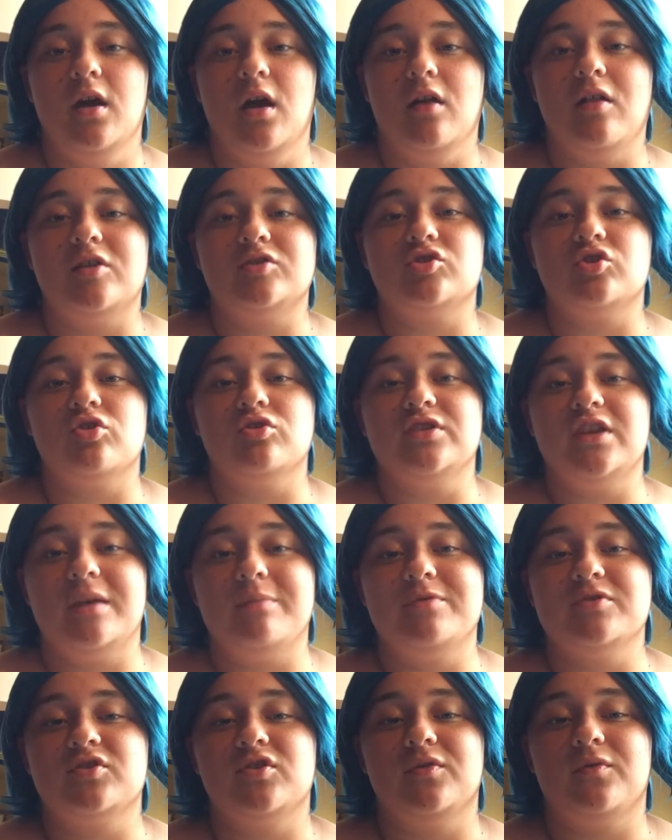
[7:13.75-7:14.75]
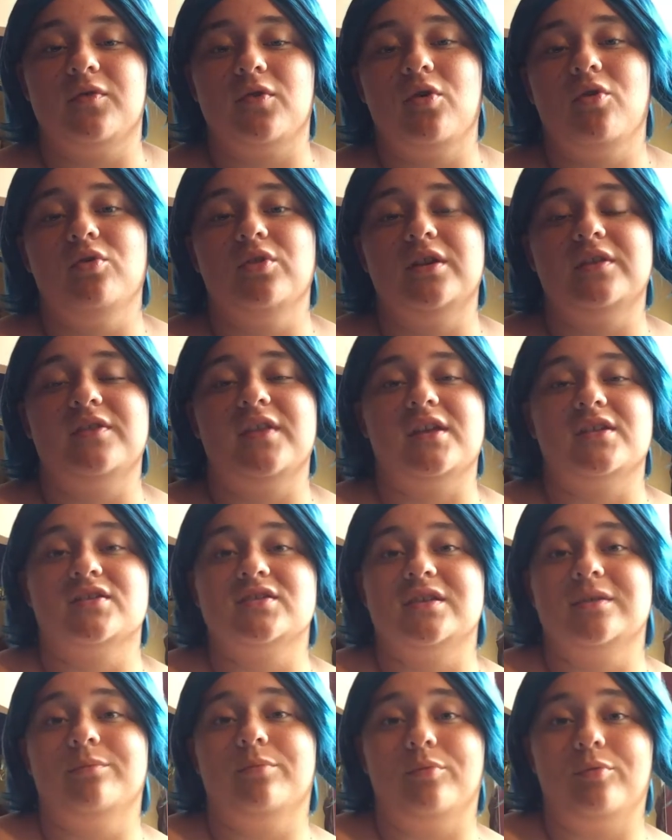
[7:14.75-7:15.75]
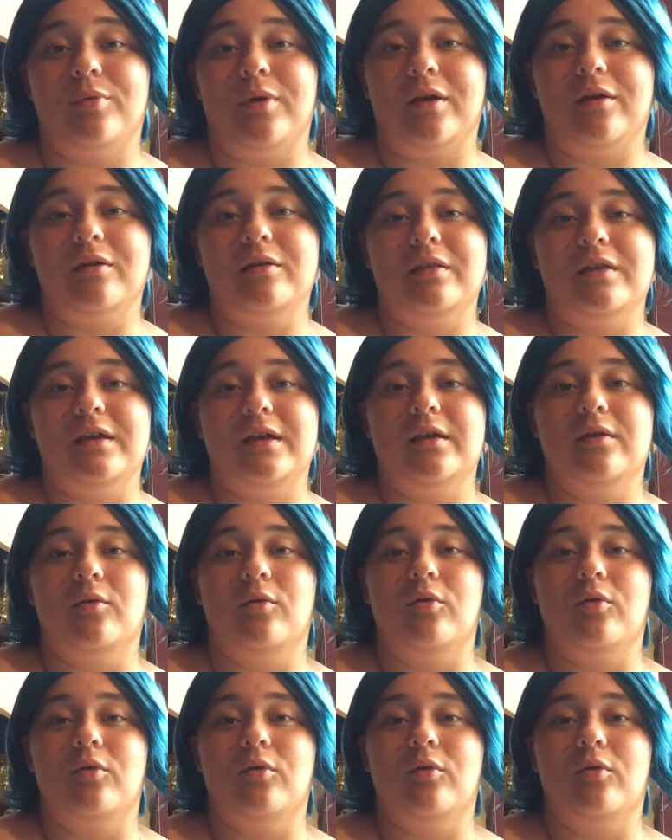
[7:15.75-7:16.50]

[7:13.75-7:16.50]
electrical tape is good for holding things temporarily